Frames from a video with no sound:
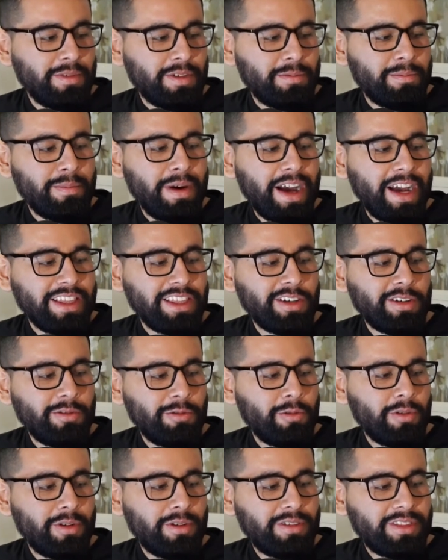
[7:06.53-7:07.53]
by the
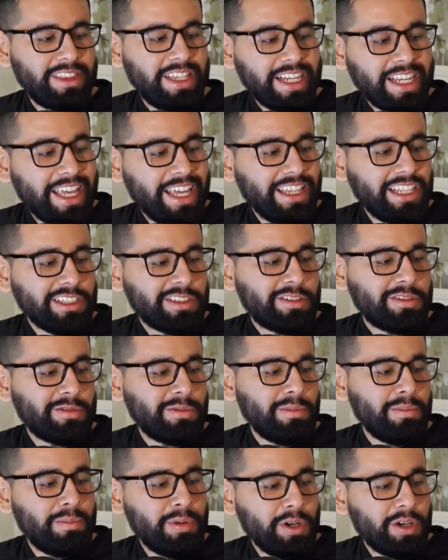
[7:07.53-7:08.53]
the Guinness
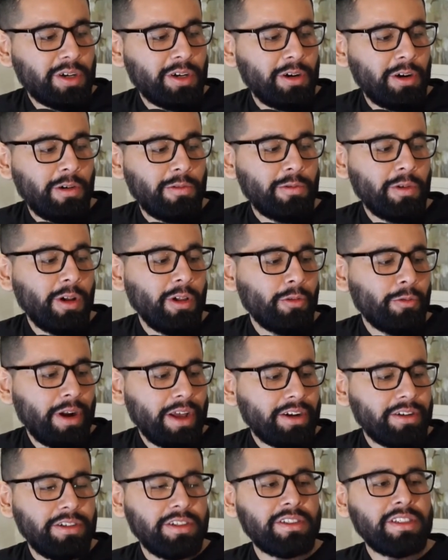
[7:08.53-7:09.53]
Book of World
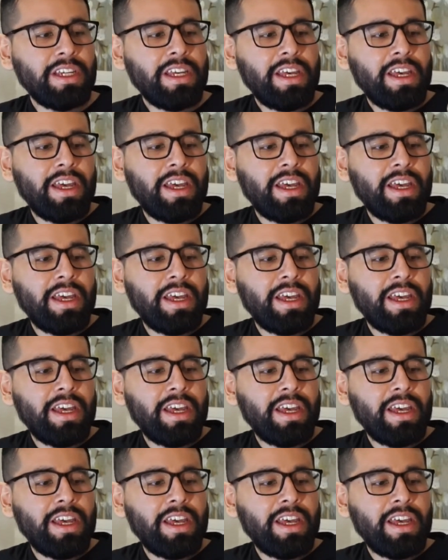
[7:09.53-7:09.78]
Records.